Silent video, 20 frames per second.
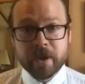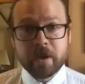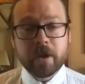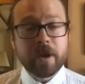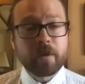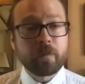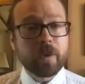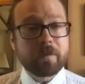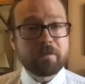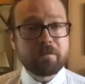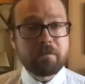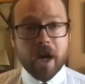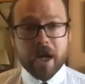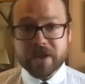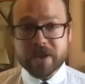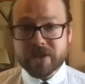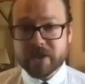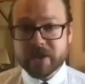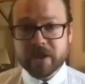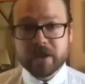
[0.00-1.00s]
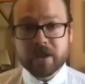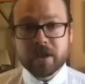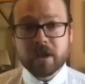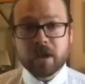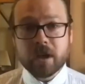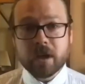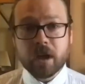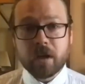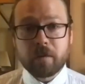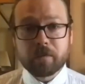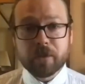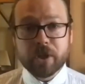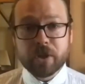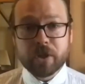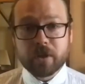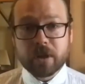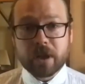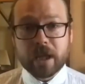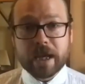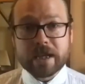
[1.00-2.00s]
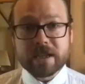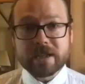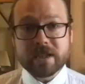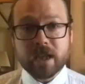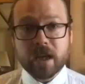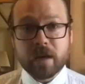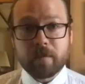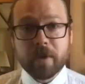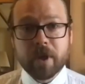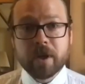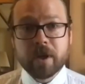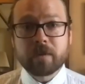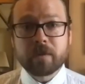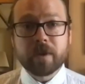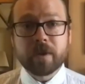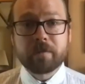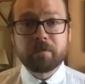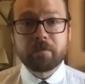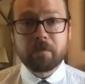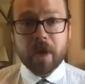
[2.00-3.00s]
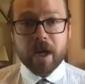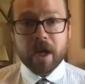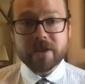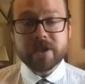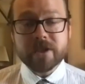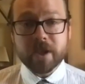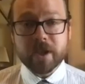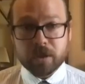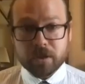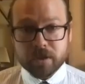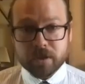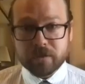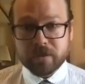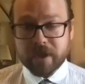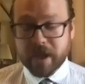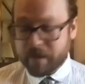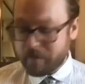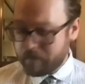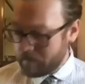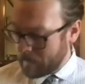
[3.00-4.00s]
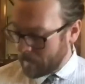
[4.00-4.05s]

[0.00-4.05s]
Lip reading: and we must utilize them. We must include them.